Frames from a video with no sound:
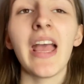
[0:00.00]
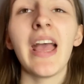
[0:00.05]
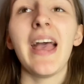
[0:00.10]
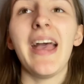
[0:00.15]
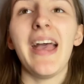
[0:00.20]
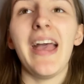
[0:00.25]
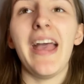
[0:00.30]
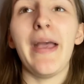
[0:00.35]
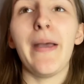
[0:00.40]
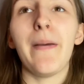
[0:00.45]

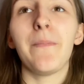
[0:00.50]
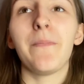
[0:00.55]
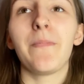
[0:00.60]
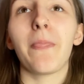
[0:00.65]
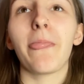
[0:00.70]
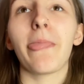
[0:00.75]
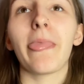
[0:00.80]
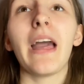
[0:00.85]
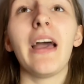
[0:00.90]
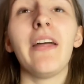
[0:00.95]

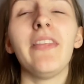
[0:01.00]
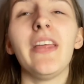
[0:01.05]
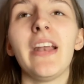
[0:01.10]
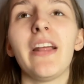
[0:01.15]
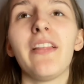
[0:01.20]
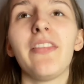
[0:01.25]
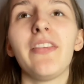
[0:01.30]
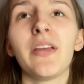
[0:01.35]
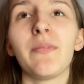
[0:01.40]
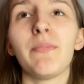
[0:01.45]
And then
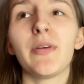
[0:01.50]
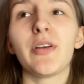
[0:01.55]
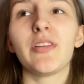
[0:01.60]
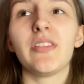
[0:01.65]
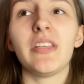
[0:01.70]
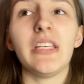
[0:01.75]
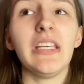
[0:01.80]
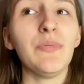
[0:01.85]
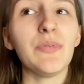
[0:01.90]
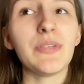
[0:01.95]
I think
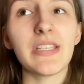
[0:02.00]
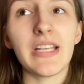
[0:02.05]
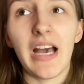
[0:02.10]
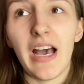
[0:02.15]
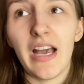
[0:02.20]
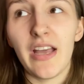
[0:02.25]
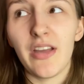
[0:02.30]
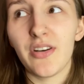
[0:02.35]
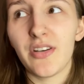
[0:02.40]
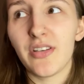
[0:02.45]
because he was
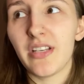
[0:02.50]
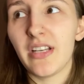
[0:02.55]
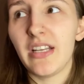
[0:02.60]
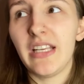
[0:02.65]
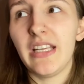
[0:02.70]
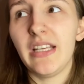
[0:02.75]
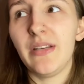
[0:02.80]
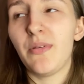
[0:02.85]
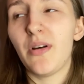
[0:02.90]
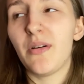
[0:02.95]
tired and
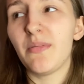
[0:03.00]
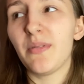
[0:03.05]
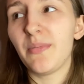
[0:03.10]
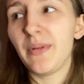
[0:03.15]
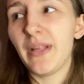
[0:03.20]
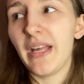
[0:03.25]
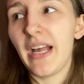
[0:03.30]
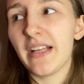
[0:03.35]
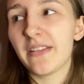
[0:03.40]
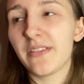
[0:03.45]
he
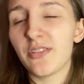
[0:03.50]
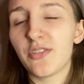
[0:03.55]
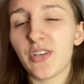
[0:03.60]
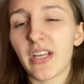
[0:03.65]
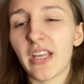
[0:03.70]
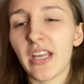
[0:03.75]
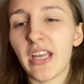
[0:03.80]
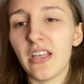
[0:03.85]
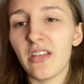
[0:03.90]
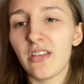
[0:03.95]
probably had a
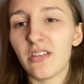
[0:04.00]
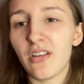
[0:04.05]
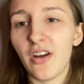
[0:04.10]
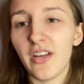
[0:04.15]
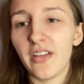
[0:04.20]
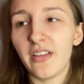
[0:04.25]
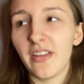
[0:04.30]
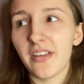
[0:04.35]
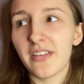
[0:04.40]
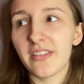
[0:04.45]
drink, he
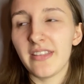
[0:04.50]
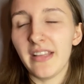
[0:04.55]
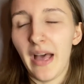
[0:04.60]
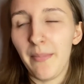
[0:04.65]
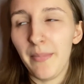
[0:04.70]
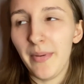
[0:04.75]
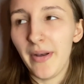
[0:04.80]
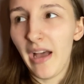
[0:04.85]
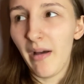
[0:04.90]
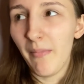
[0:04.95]
started like
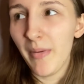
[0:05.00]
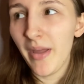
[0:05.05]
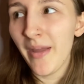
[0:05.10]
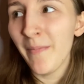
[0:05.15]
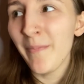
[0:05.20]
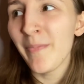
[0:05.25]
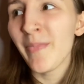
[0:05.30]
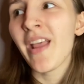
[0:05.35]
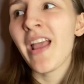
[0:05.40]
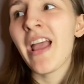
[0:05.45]
snapping at
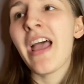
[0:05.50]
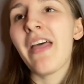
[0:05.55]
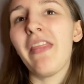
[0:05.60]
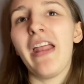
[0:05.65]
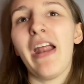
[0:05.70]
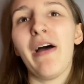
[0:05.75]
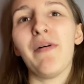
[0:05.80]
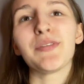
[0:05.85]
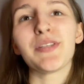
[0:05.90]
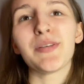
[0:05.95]
me.
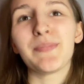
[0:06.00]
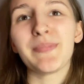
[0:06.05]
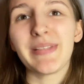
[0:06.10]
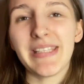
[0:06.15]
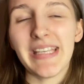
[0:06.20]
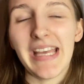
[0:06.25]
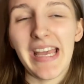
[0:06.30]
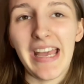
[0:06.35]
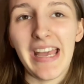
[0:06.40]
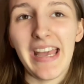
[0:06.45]
Then I was
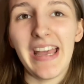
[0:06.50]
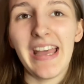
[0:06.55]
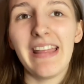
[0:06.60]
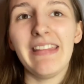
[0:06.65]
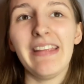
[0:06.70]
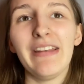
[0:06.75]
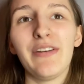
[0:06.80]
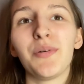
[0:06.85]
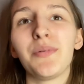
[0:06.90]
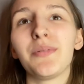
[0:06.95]
upset,
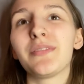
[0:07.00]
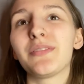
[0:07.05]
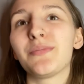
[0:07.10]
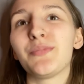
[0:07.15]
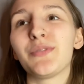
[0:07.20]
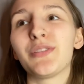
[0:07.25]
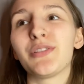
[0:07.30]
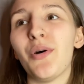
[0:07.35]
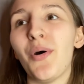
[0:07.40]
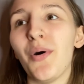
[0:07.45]
and then no one
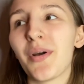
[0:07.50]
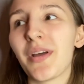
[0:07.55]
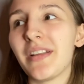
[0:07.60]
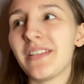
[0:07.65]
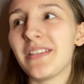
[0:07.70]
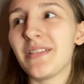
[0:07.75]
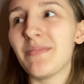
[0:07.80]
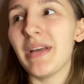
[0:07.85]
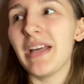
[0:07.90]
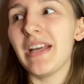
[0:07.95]
was talking
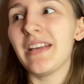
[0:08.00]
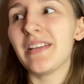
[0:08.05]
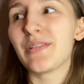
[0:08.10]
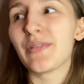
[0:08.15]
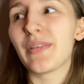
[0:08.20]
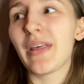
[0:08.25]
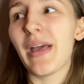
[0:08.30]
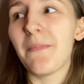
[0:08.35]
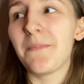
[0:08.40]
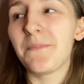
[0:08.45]
to me, so
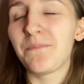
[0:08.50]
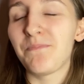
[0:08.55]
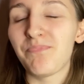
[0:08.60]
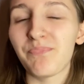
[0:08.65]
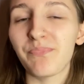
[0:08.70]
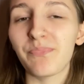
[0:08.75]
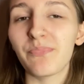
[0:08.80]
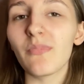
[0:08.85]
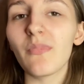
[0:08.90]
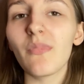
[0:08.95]
then
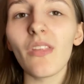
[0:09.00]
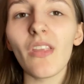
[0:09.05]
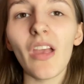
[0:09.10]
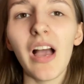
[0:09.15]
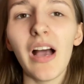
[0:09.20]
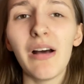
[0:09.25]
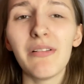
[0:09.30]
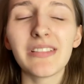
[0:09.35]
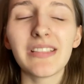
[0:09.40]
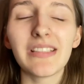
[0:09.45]

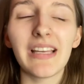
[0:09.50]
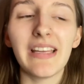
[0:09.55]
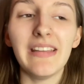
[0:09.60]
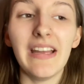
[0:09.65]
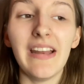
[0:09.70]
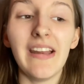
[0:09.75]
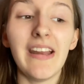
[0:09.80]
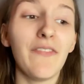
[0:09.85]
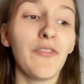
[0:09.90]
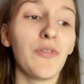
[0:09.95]
I was like, and
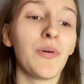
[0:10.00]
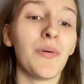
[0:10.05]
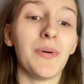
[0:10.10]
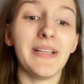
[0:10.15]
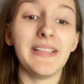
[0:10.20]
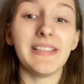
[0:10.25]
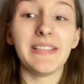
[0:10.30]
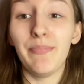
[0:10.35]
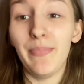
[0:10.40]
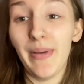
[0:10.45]
then everyone
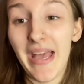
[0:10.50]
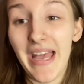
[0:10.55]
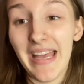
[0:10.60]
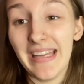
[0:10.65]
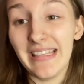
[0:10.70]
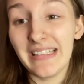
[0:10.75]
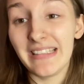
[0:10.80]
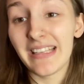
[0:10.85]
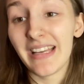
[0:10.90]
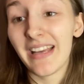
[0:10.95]
went to
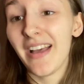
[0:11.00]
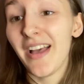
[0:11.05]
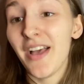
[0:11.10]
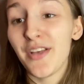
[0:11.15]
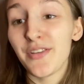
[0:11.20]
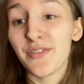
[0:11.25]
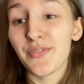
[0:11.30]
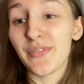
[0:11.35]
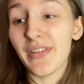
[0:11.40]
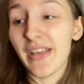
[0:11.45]
bed,
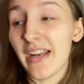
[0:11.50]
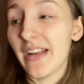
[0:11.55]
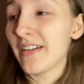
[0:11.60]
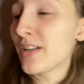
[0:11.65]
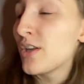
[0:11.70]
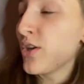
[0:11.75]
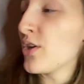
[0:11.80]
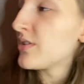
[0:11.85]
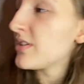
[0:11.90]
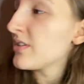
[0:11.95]
so then I
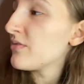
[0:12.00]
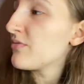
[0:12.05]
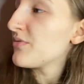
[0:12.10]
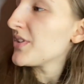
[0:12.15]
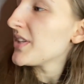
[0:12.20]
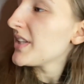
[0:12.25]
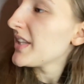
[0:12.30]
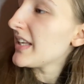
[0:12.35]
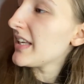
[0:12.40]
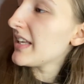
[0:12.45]
couldn't
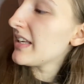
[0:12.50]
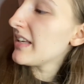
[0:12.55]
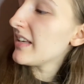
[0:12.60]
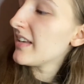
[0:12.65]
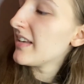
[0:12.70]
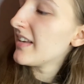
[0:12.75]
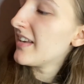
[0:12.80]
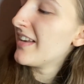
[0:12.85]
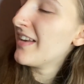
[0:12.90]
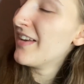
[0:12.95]

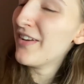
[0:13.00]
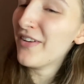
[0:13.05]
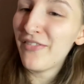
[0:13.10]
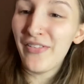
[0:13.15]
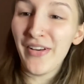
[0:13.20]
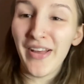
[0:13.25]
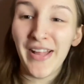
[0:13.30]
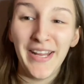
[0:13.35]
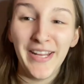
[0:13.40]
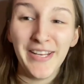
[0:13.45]
really
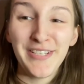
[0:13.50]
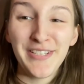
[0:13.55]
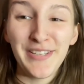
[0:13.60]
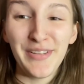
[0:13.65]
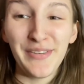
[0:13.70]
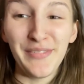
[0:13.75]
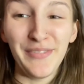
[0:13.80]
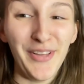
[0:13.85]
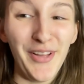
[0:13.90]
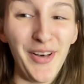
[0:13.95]
finish
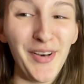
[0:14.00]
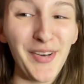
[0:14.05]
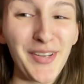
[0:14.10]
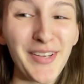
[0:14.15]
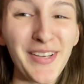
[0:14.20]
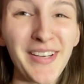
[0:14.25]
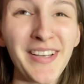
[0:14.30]
the vlog.